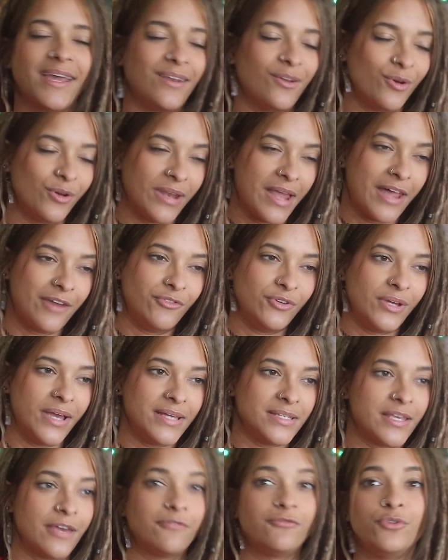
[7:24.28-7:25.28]
I know a lot of you
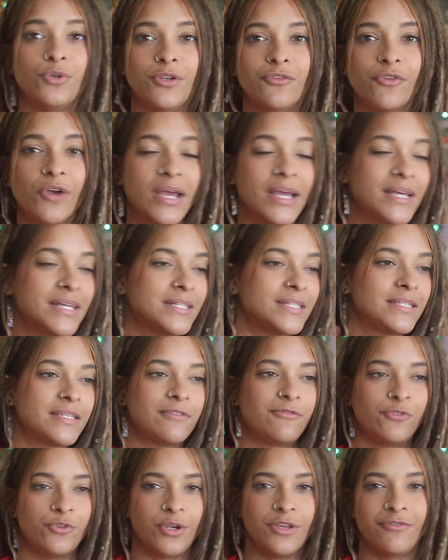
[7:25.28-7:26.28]
guys have foodie friends,
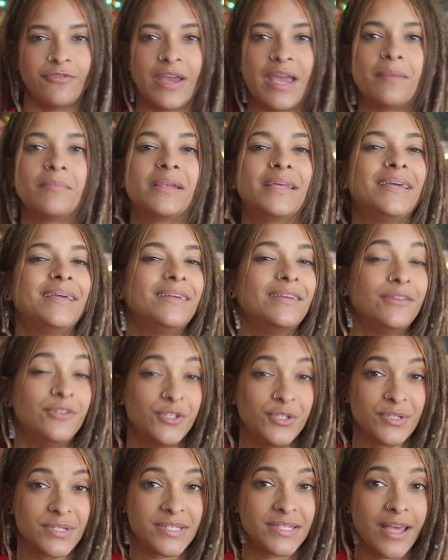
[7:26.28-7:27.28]
foodie family,
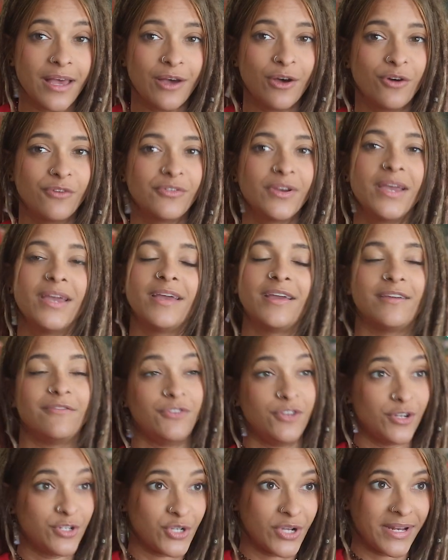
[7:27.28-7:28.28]
yourself. If
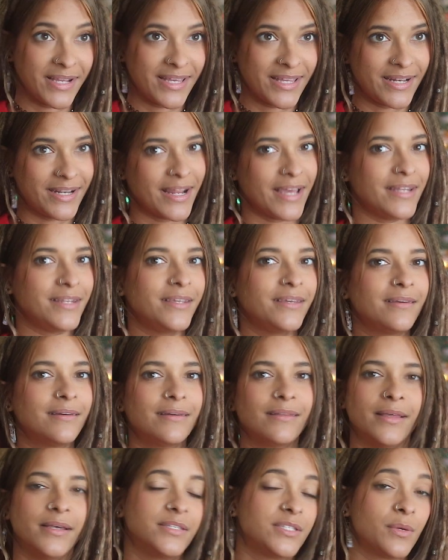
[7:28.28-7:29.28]
you're trying to get an
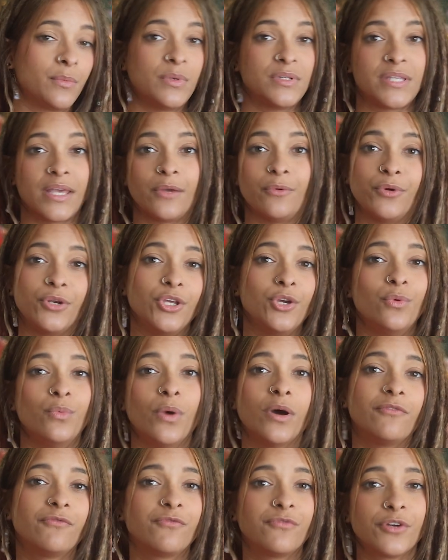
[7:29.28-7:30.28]
idea, like someone's like, what do you
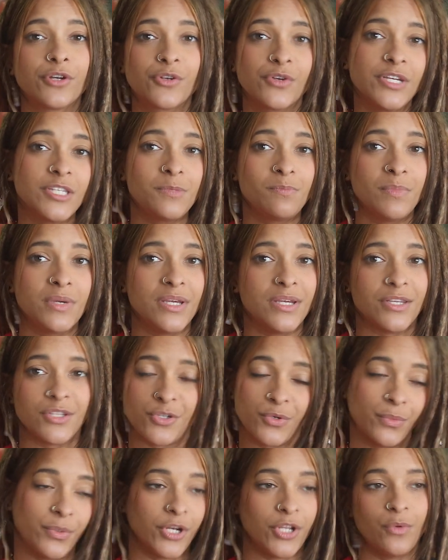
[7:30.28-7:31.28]
want for
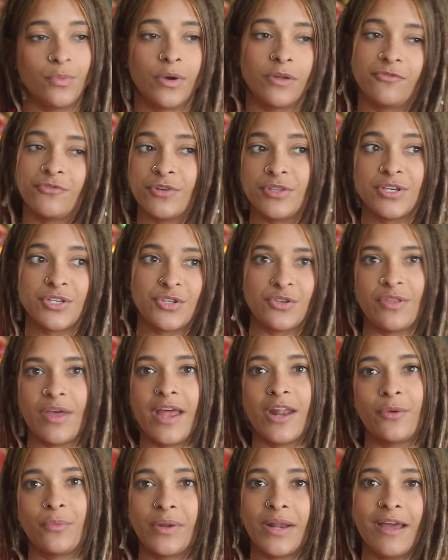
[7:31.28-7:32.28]
Christmas? Or what do you want for this or
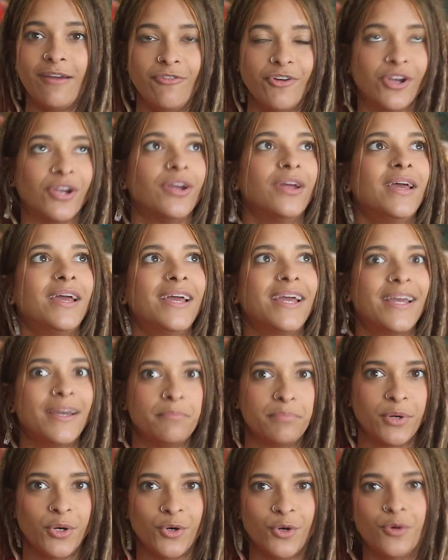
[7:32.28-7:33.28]
that or whatever?
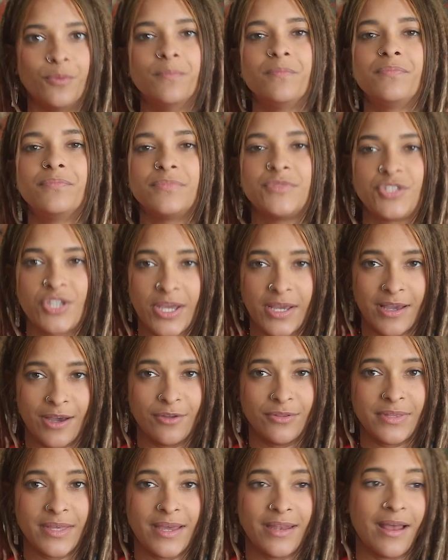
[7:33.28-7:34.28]
Boom, check
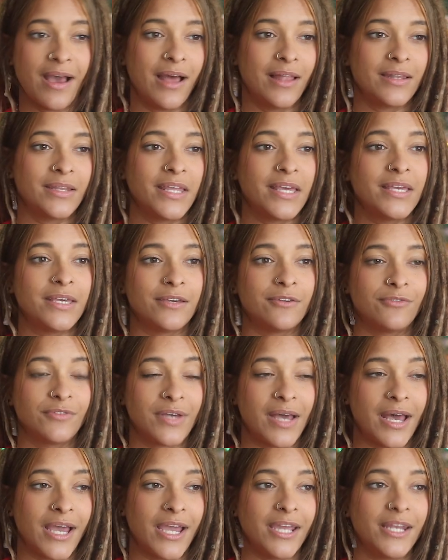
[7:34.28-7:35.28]
out that holiday gift
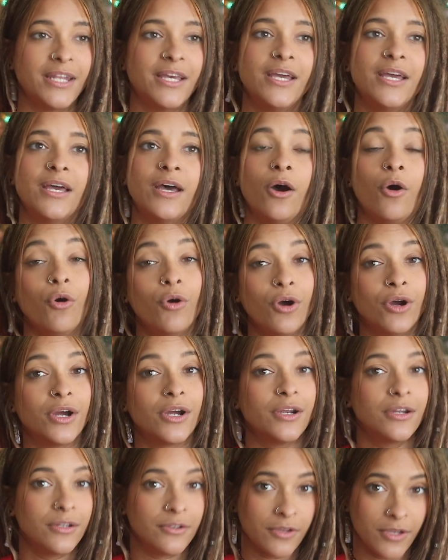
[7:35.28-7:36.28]
guide
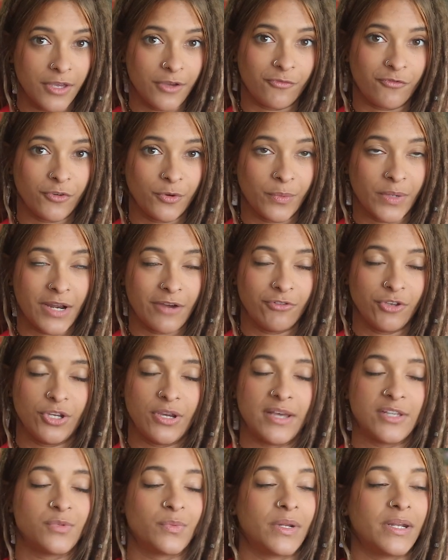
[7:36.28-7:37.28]
or for whatever you
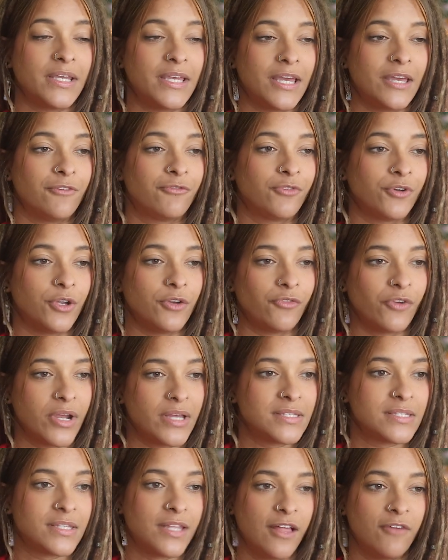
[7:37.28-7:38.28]
guys want to get for your
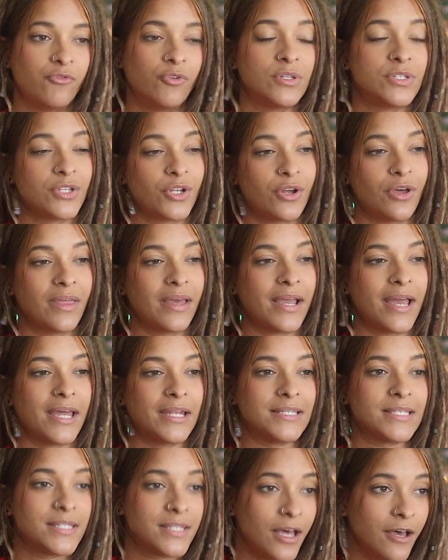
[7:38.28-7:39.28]
friends, loved ones, and all that kind
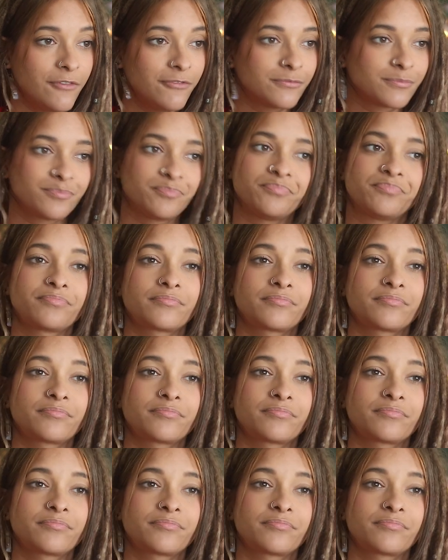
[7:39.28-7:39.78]
of stuff.